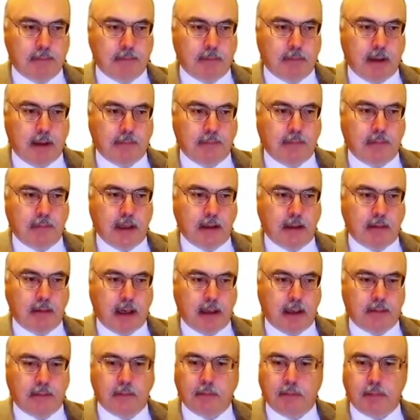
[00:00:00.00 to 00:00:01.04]
I've seen
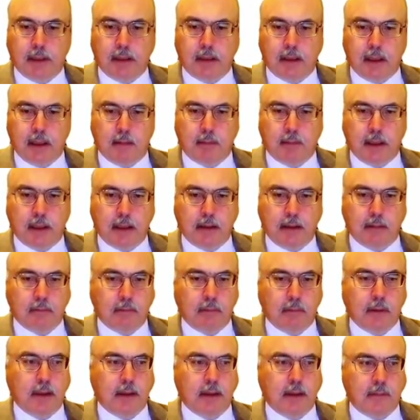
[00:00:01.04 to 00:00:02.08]
Texas become a
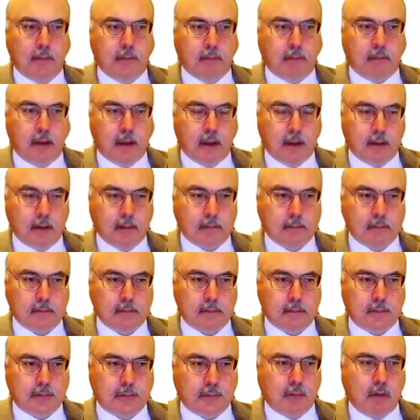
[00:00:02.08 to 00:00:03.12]
really
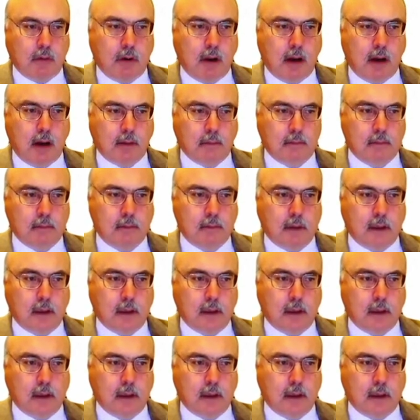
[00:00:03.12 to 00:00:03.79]
strong